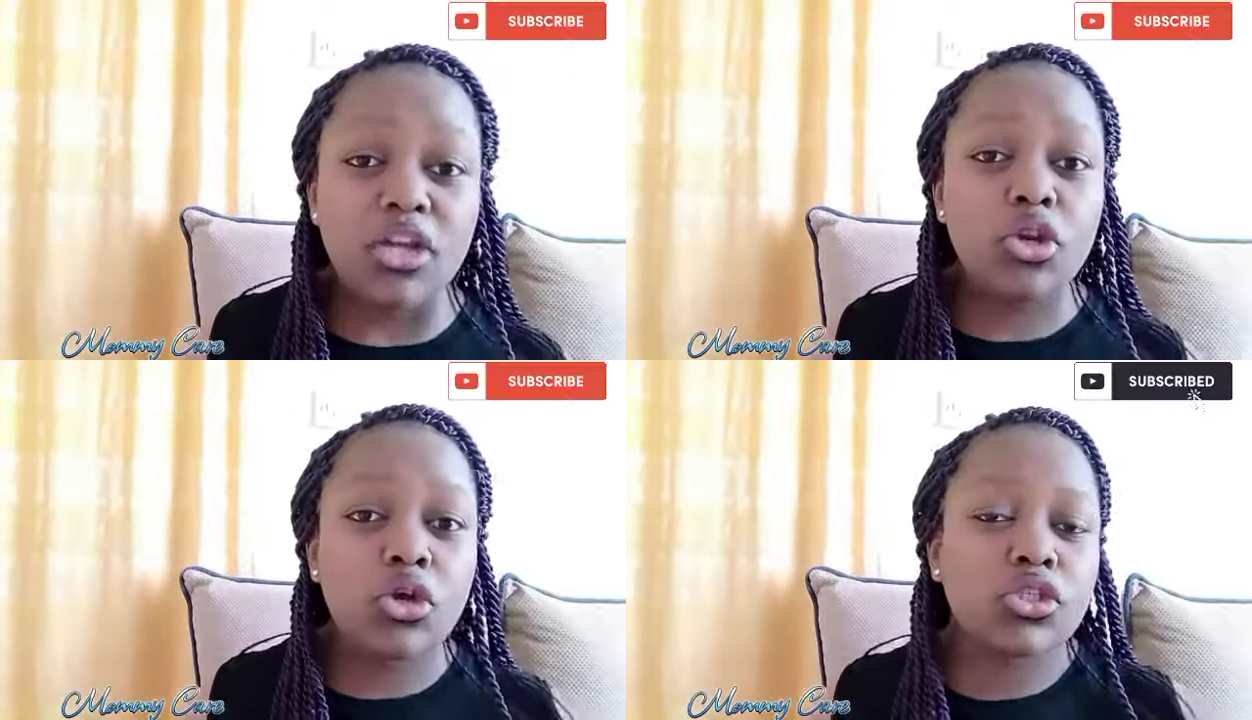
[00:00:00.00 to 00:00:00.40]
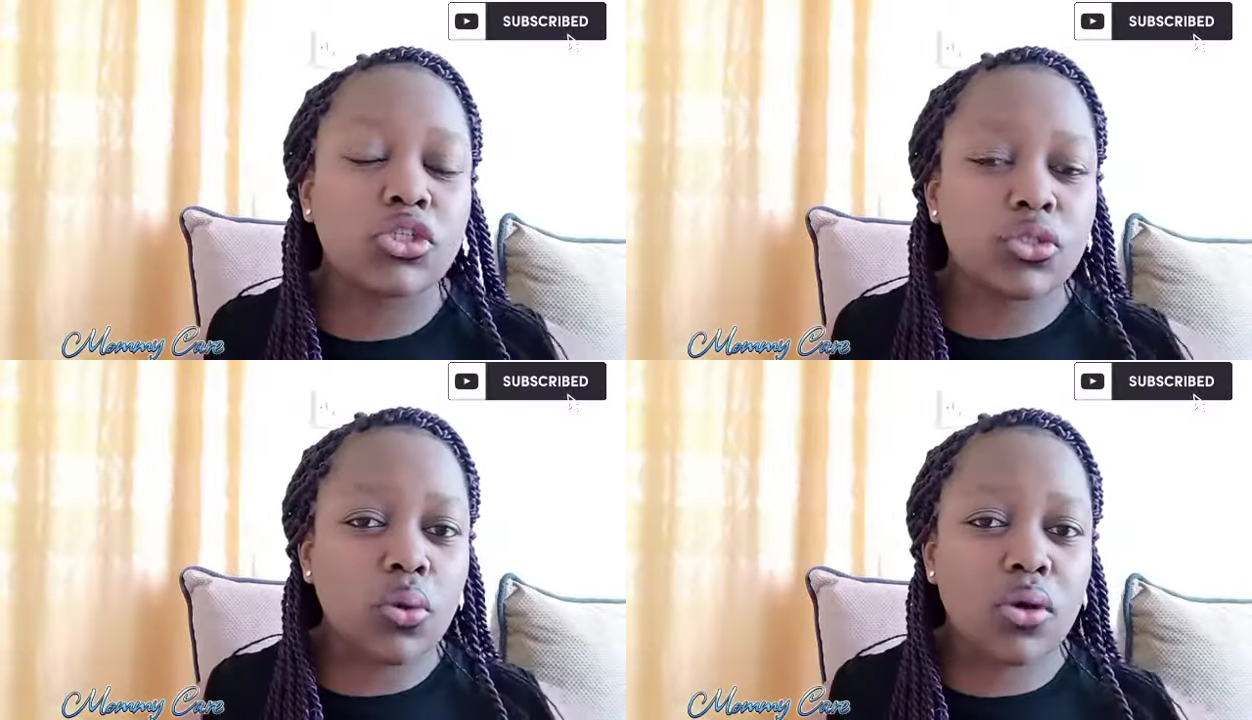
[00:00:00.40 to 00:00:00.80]
Don't
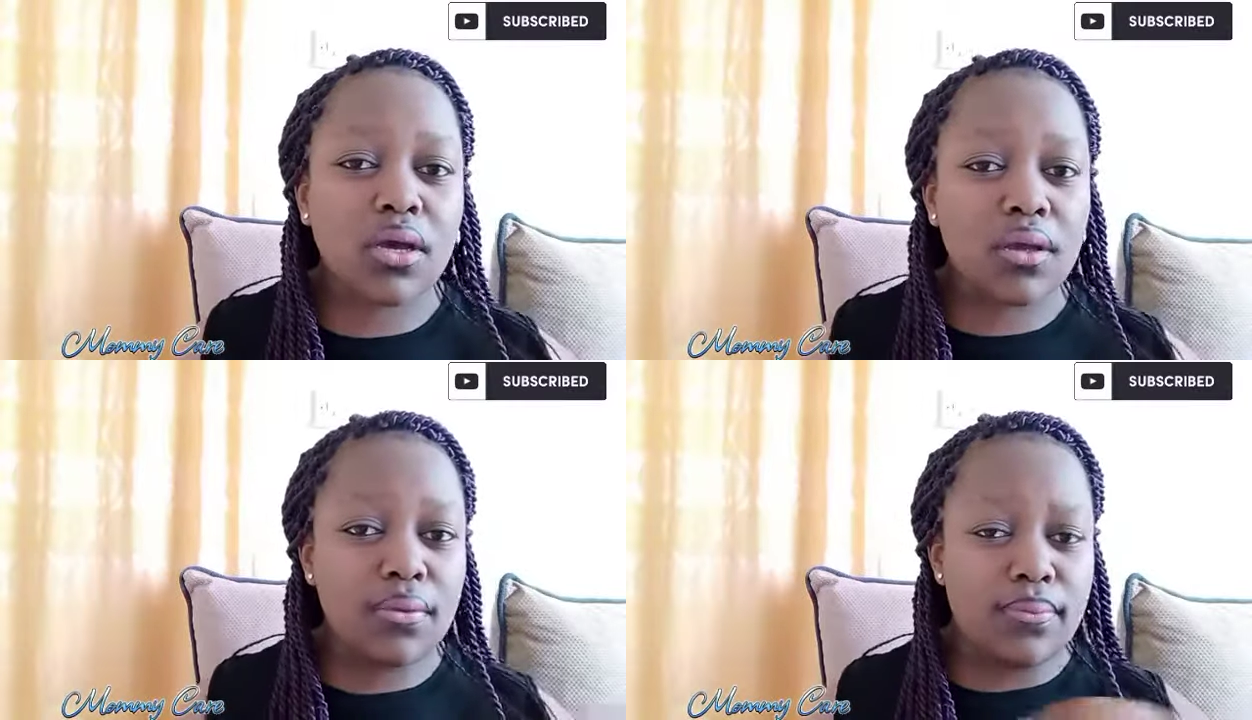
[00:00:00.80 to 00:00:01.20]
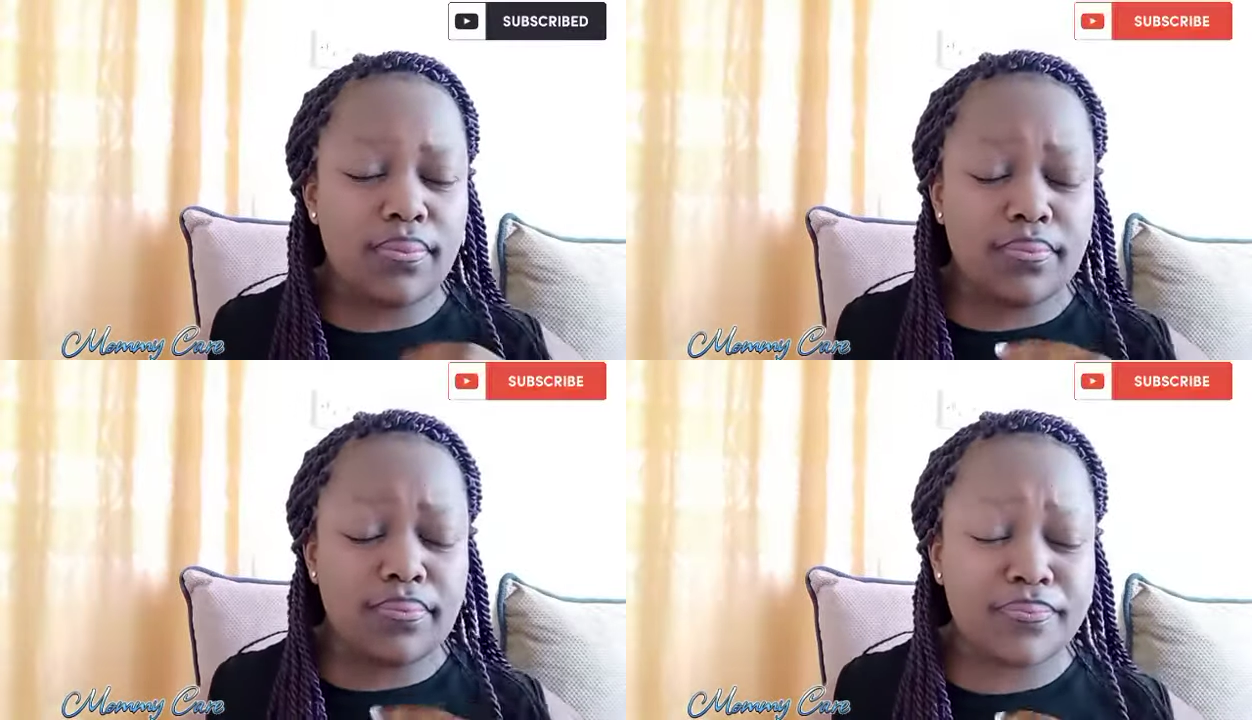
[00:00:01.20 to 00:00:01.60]
soak.
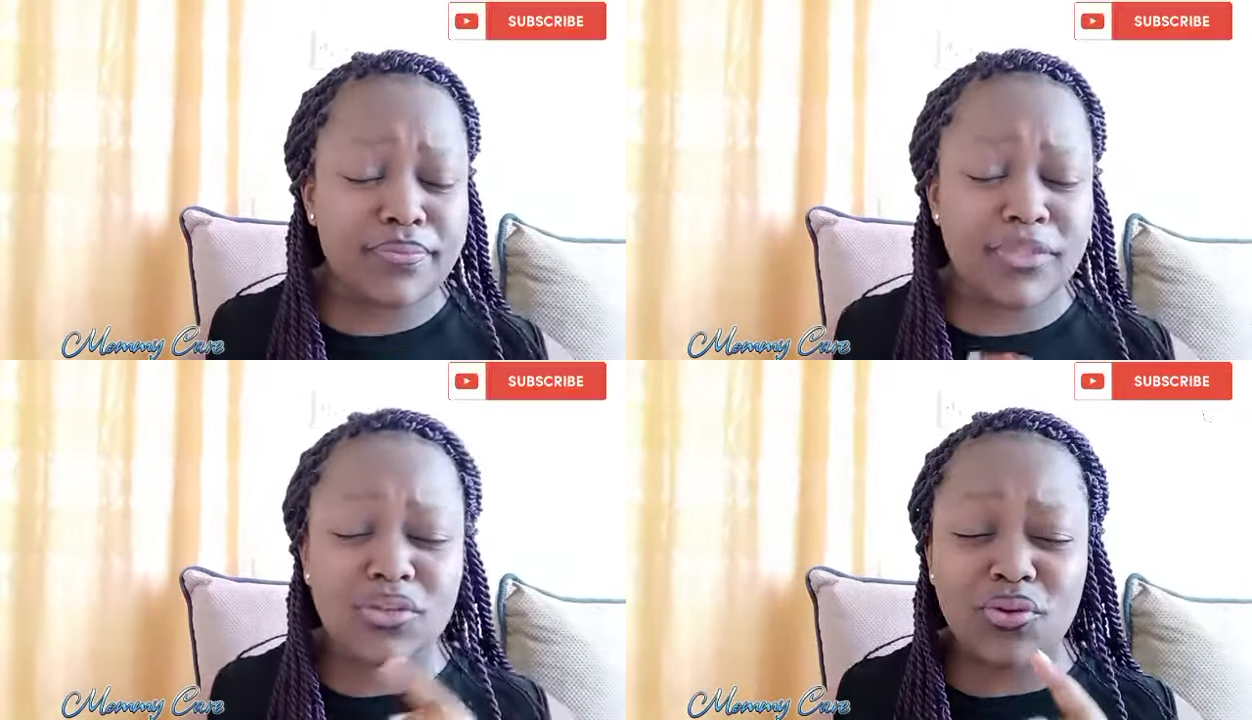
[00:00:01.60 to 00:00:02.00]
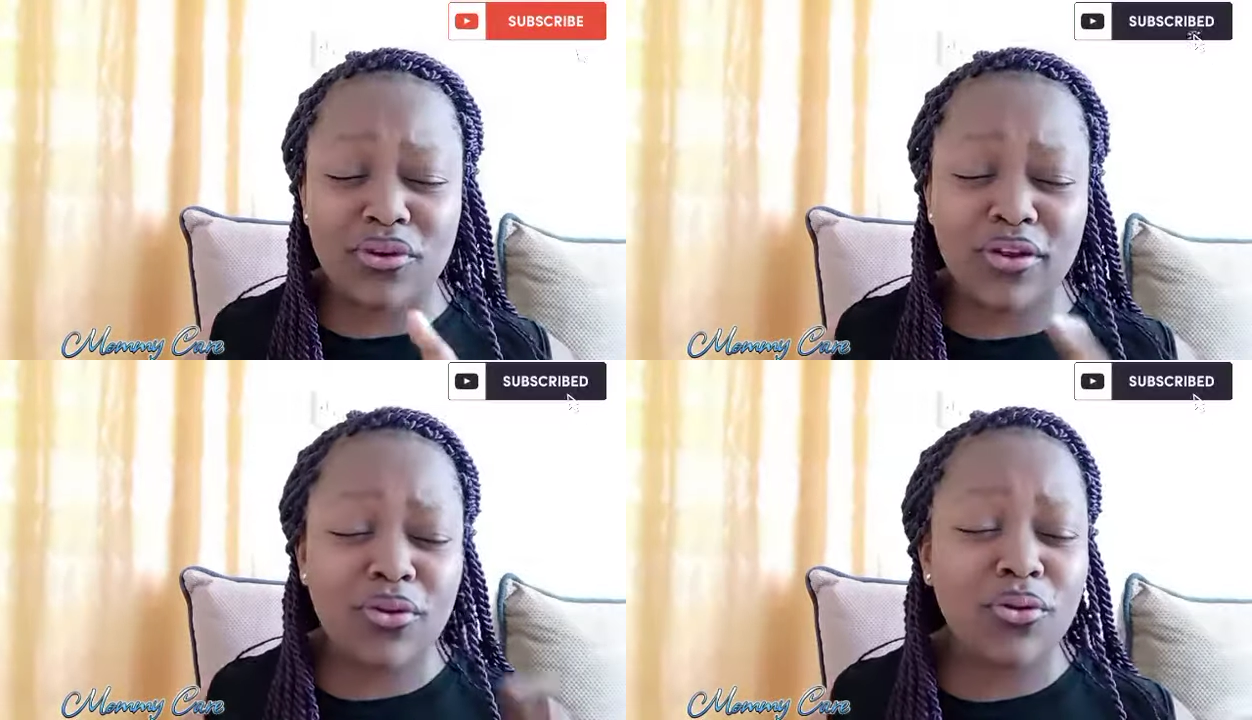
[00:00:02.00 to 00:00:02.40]

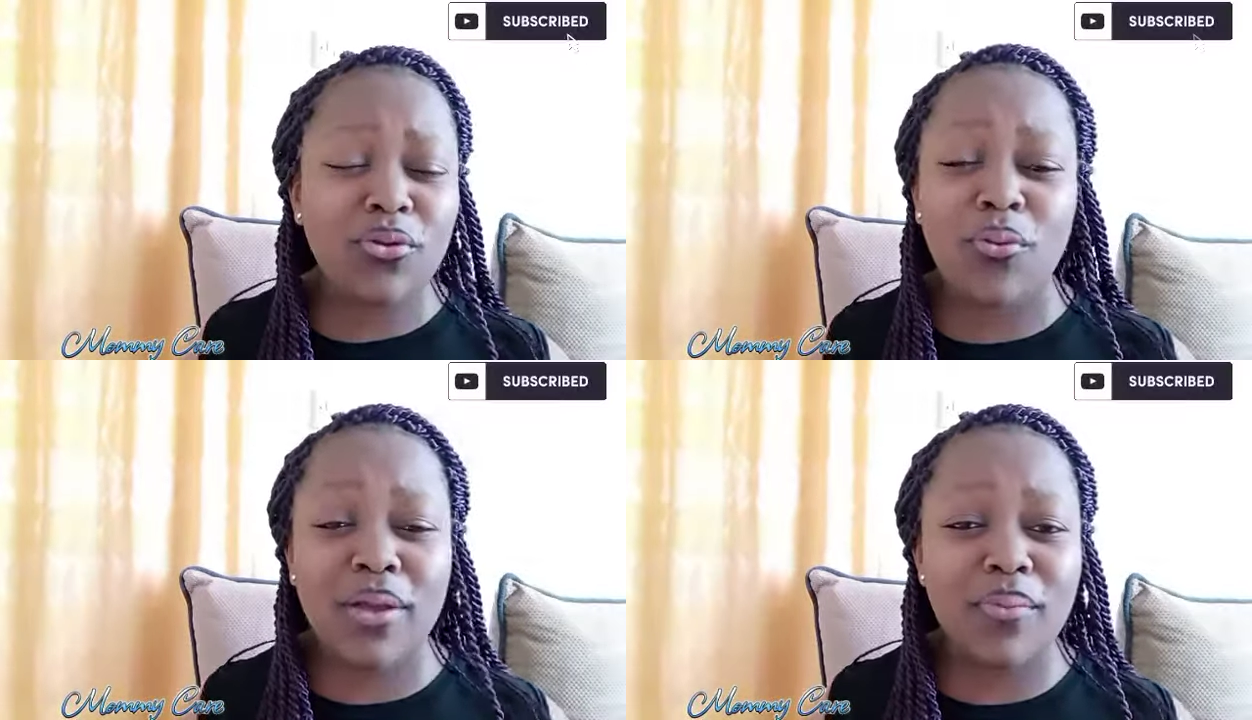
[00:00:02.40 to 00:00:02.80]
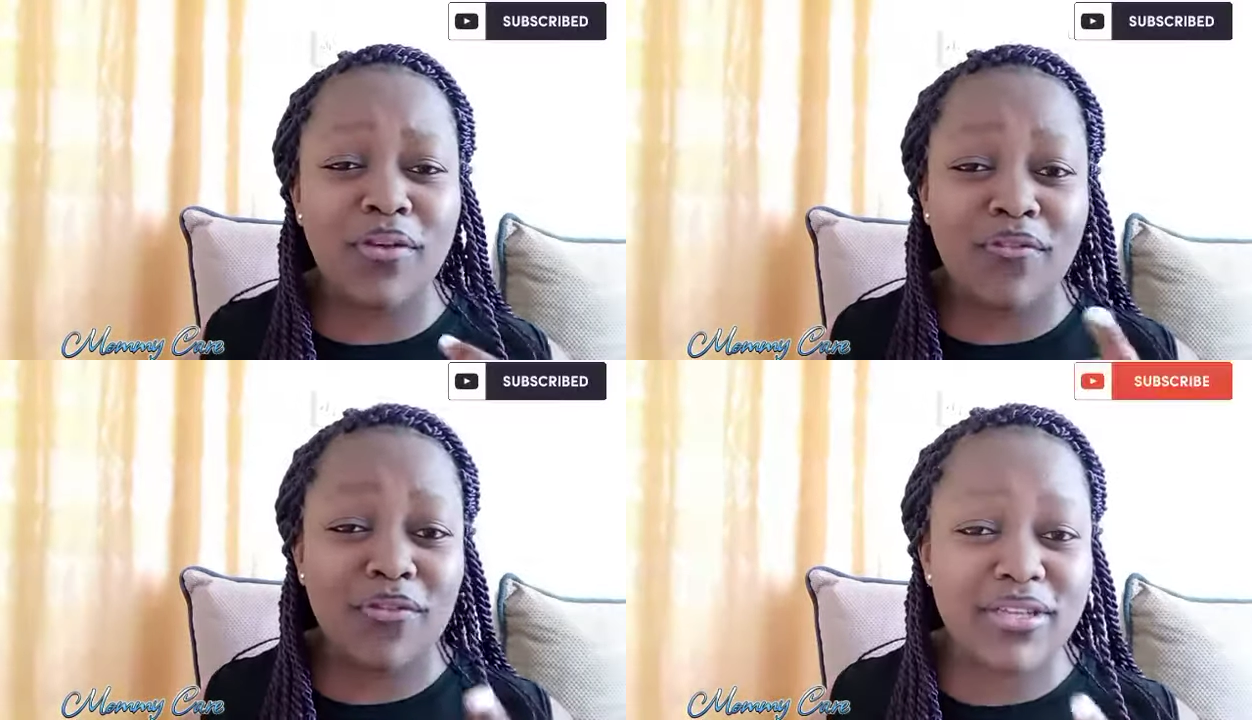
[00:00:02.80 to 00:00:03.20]
Sorry, I don't know why
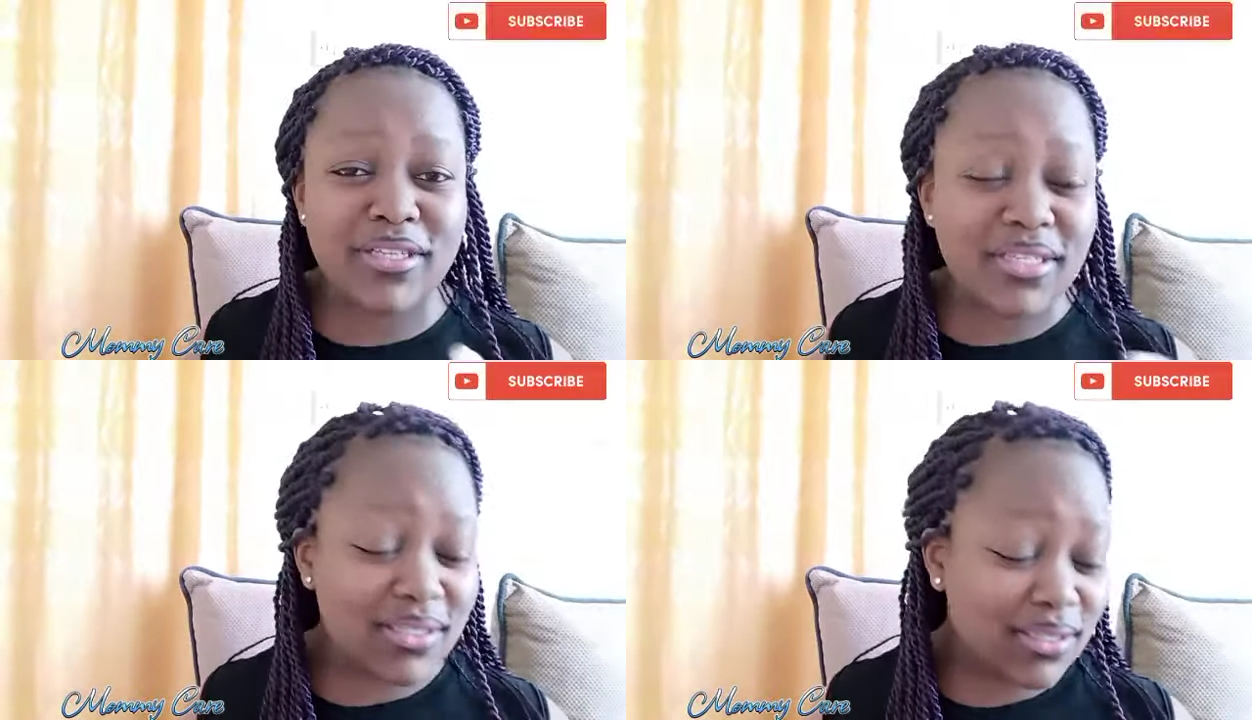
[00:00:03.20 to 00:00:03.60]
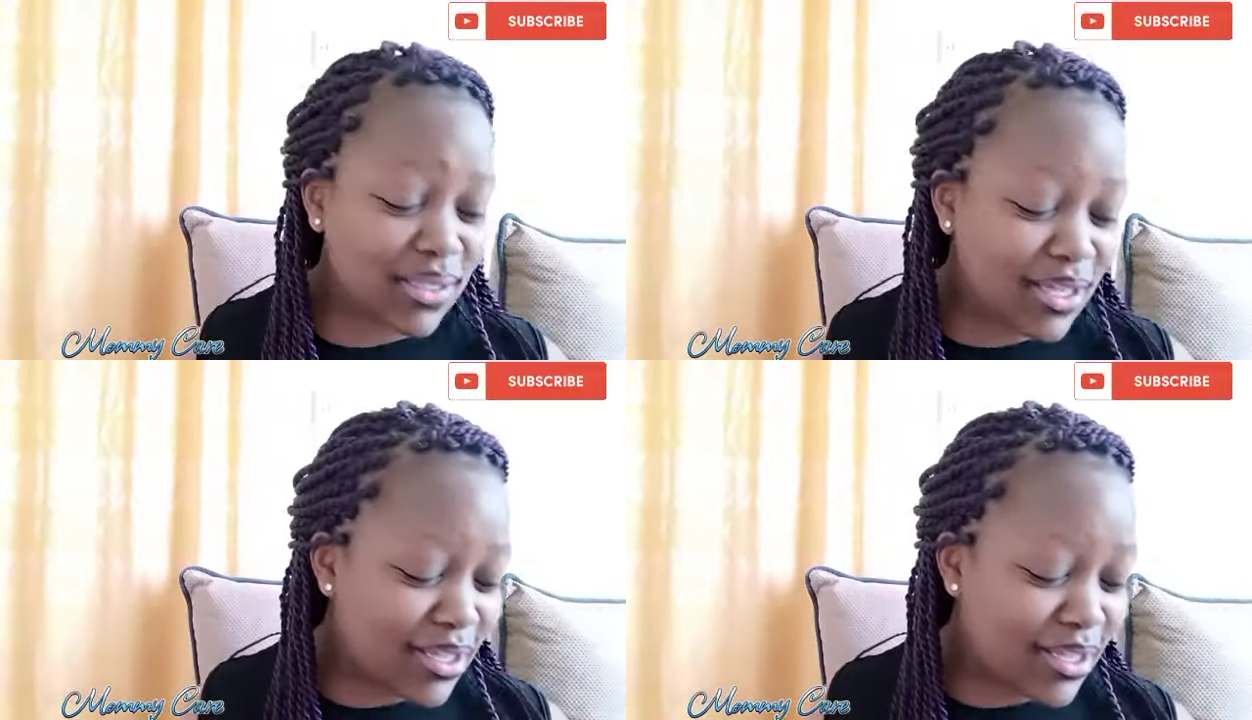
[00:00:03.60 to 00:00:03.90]
my voice is.